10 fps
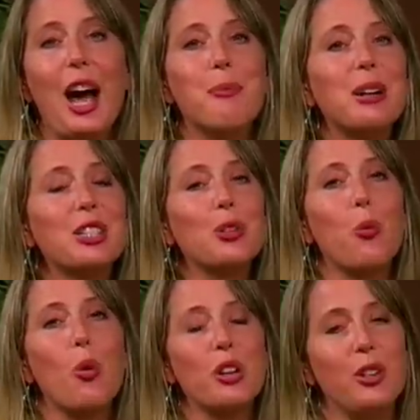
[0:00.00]
I
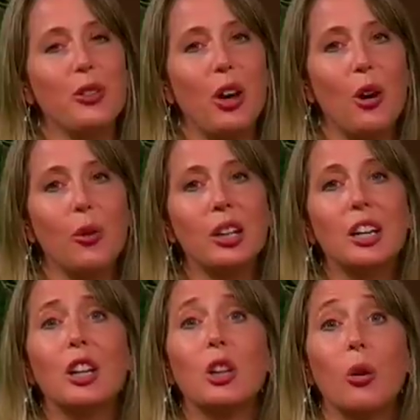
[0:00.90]
must warn you though,
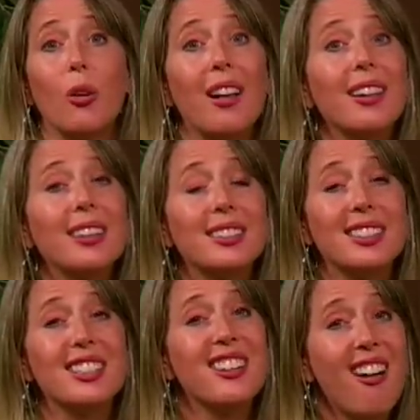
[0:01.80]
chlorella
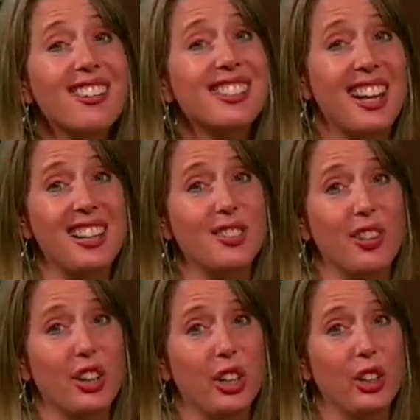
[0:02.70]
does not
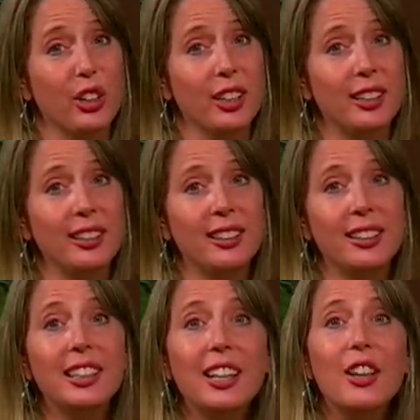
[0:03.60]
taste very good.
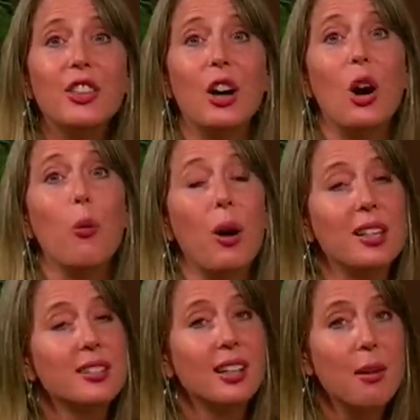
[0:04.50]
There are
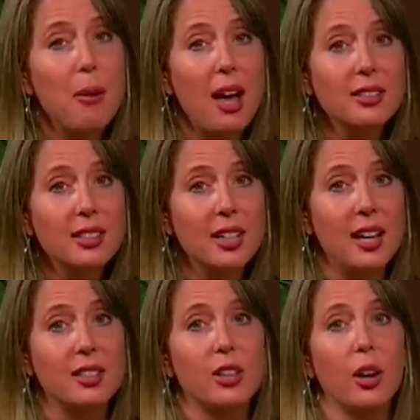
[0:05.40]
ways to get past the
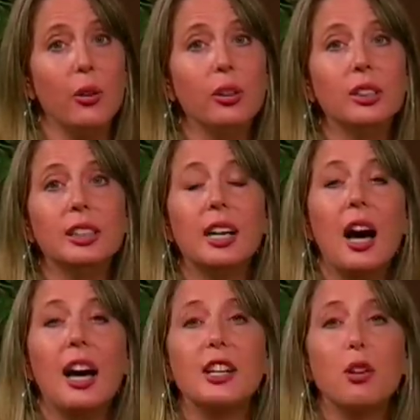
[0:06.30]
taste though.
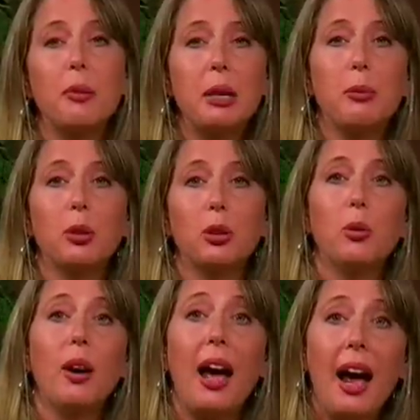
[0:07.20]
I know people
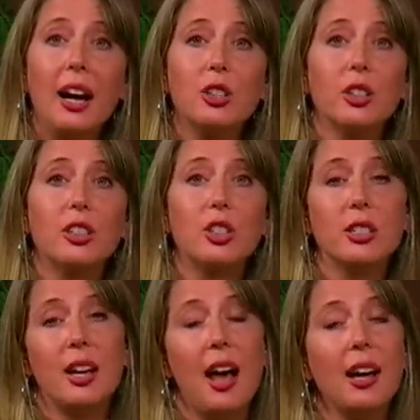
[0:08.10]
who actually
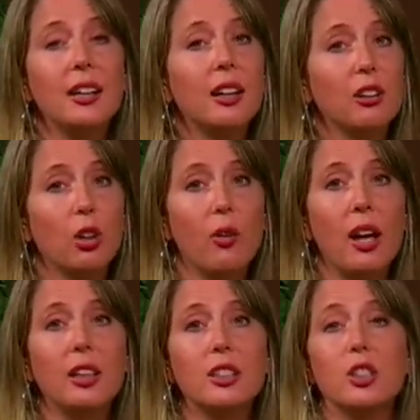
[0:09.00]
just add
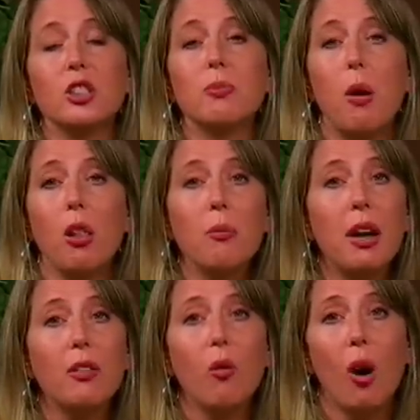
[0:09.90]
chlorella to a small amount